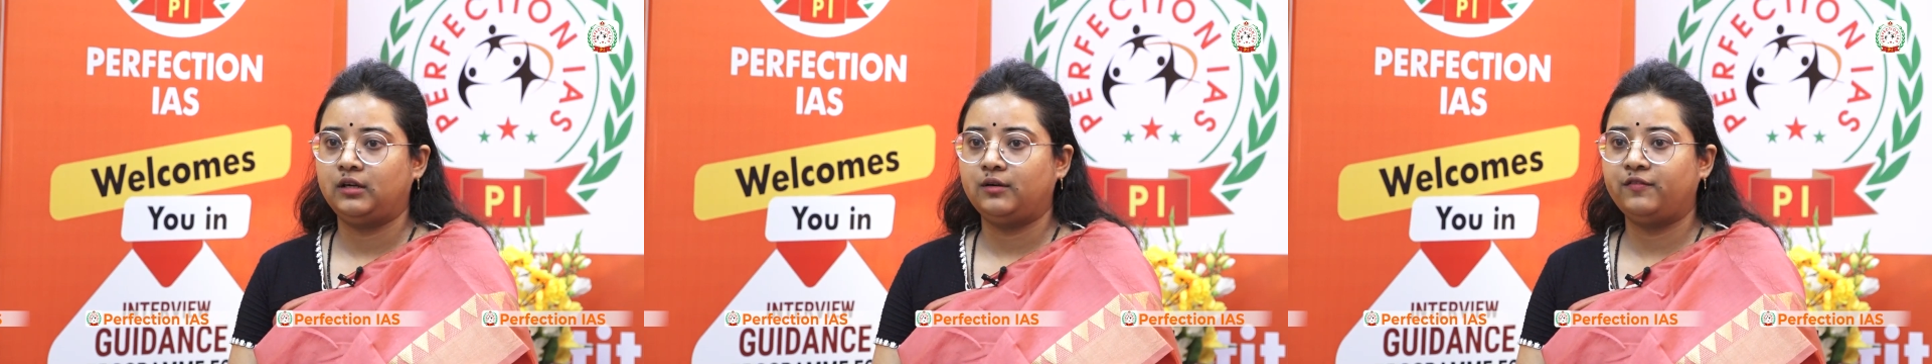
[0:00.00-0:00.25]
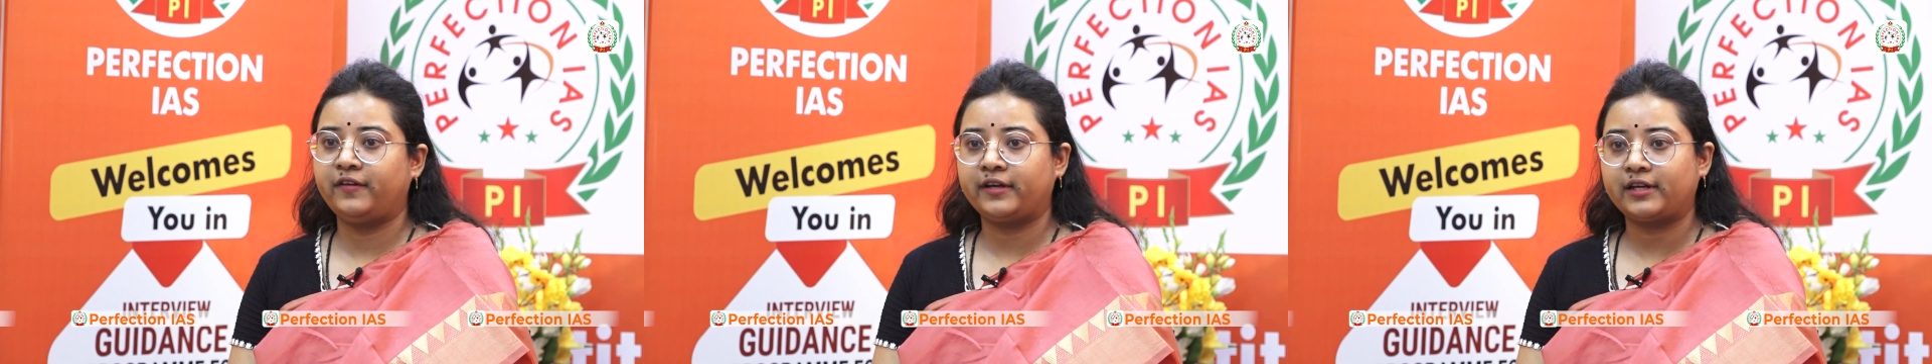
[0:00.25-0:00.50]

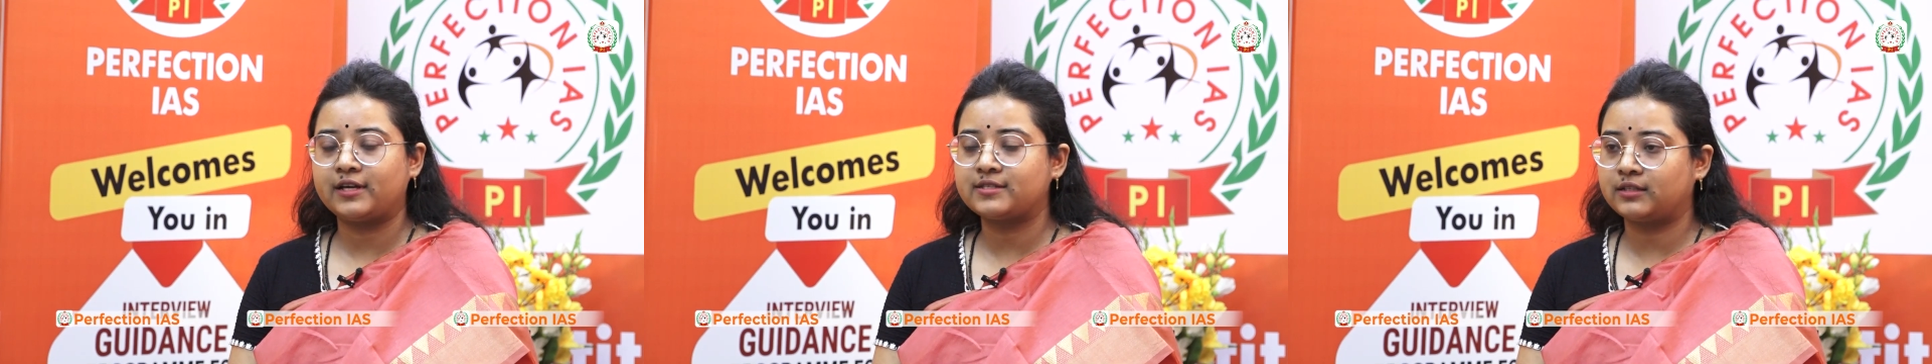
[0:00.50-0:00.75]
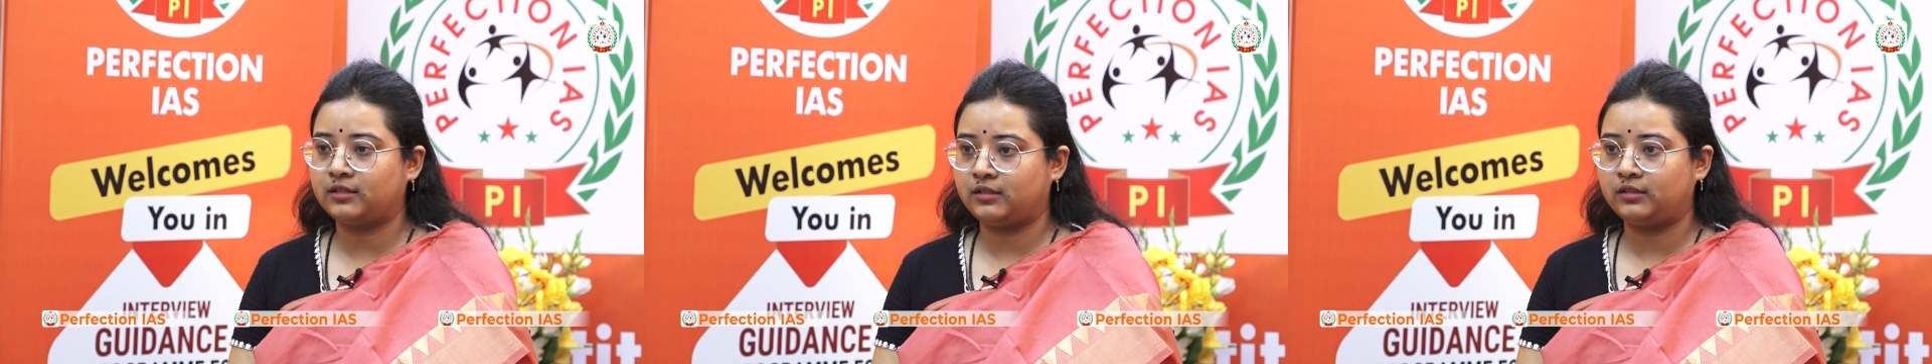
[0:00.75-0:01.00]
Whereas
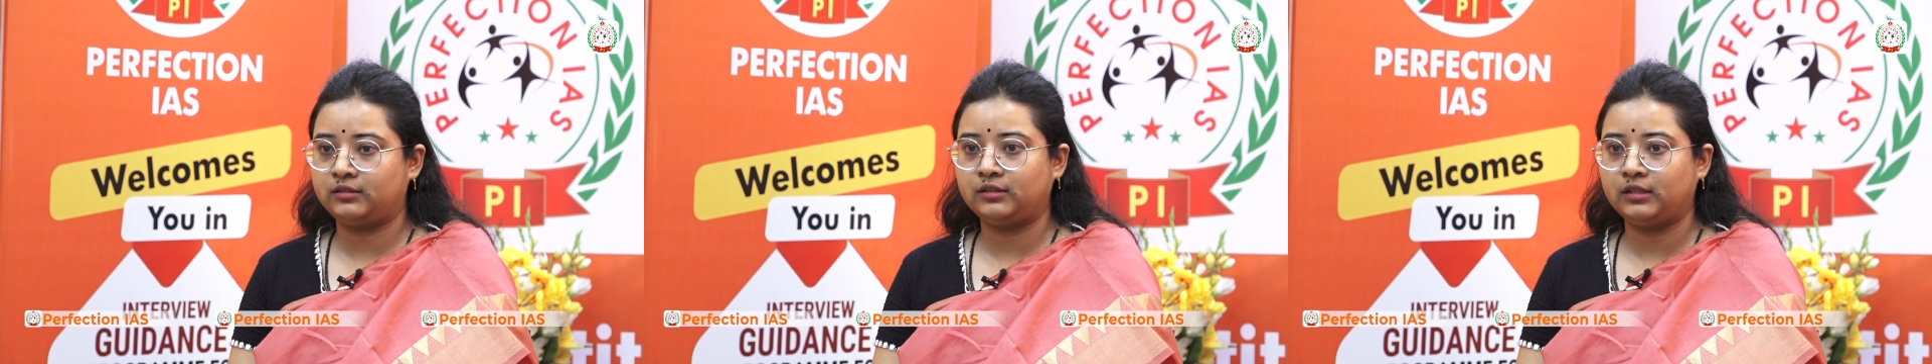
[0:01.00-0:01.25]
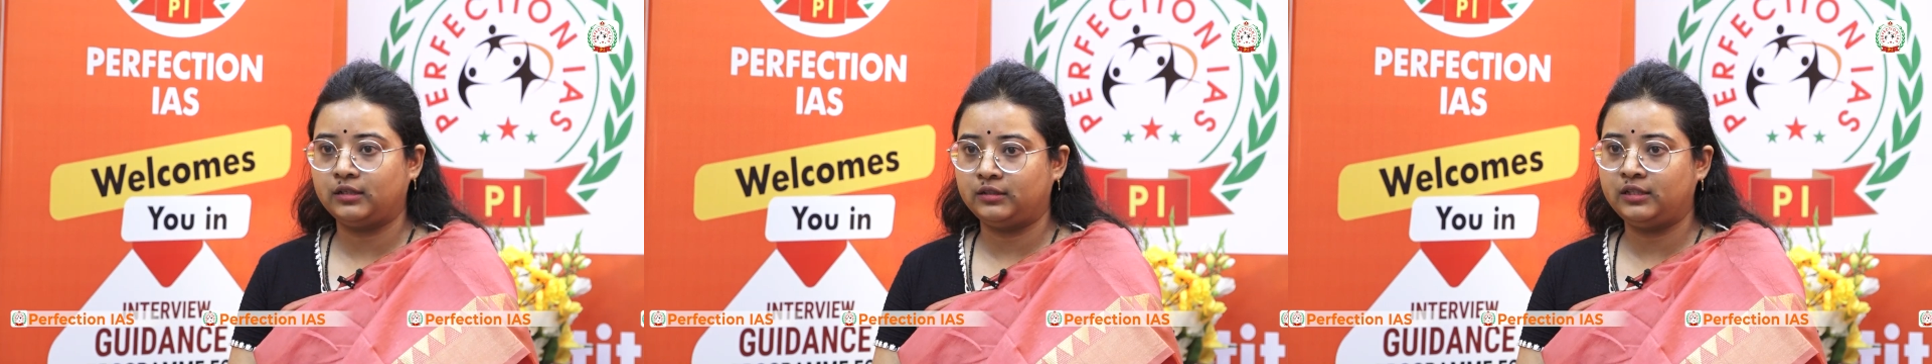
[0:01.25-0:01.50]

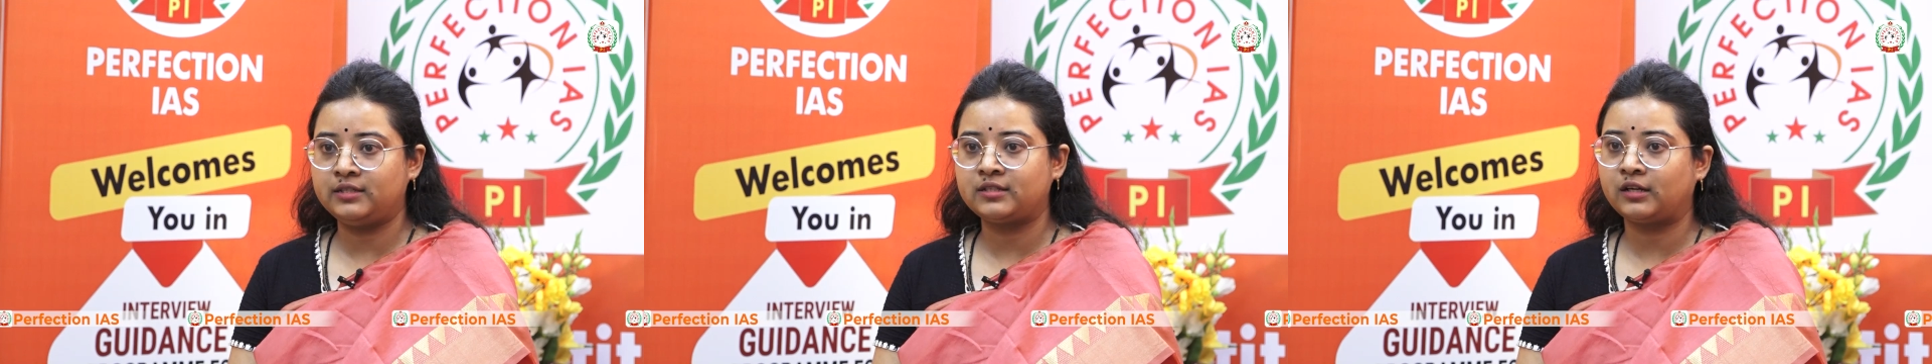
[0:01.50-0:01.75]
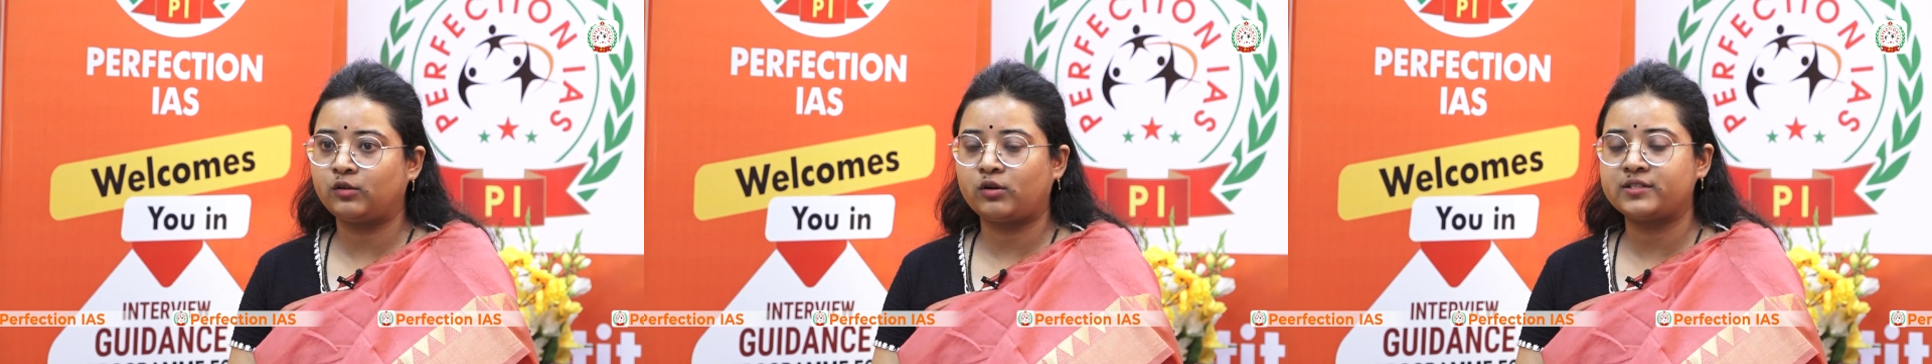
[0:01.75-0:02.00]
these
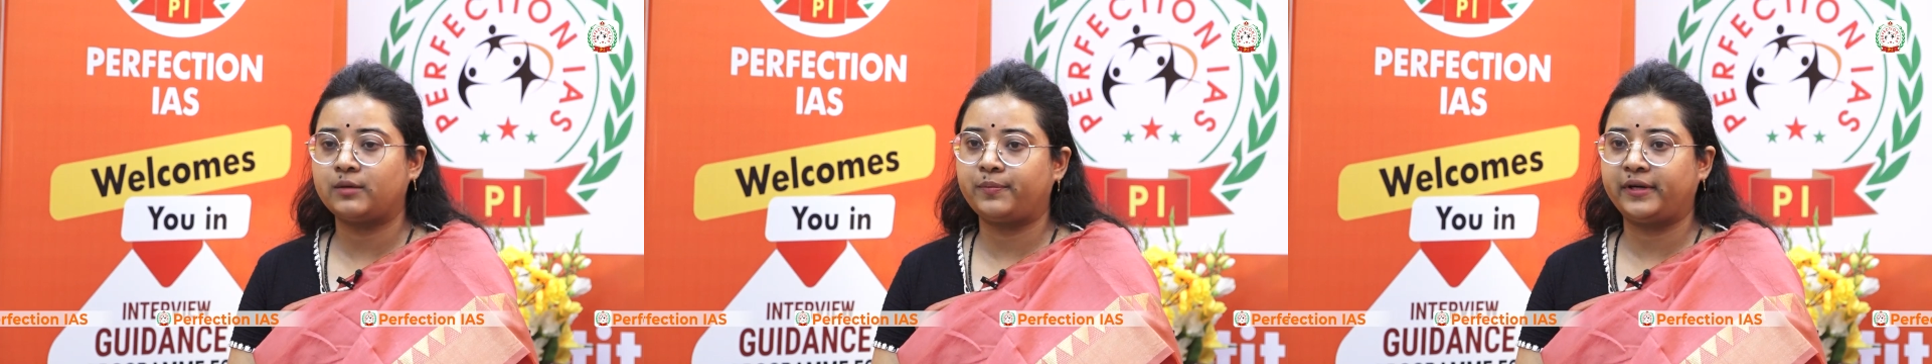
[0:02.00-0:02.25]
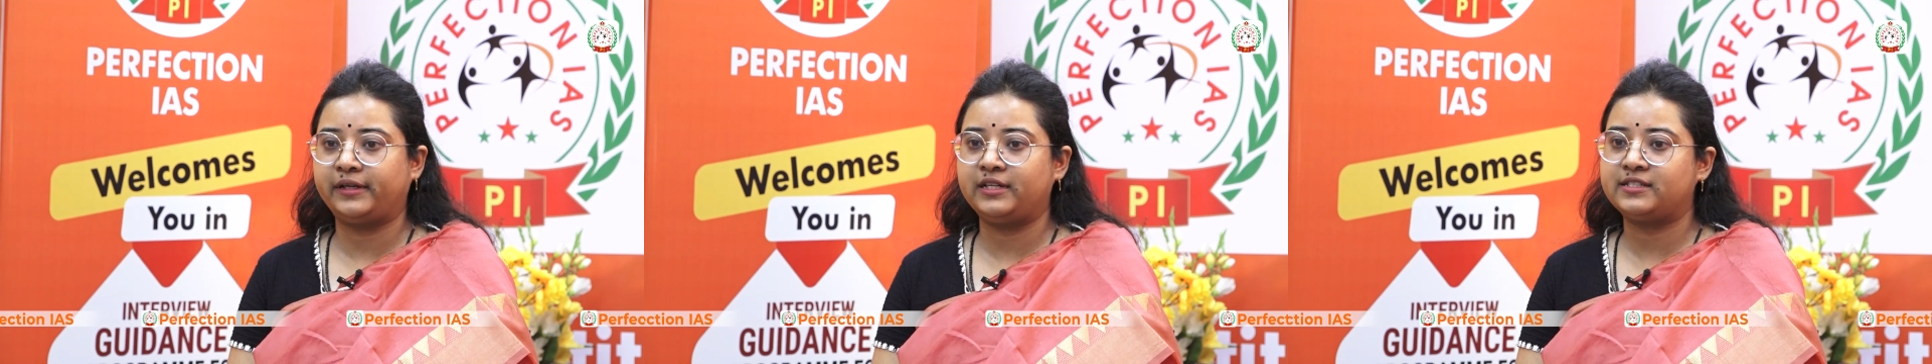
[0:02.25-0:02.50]
are not
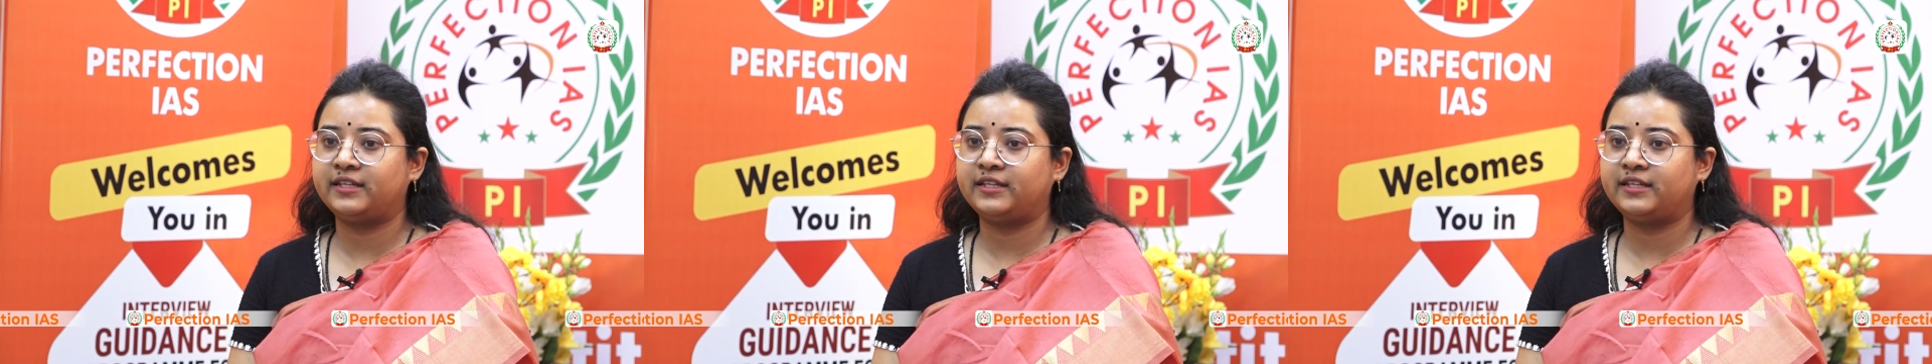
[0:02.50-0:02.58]
separatists.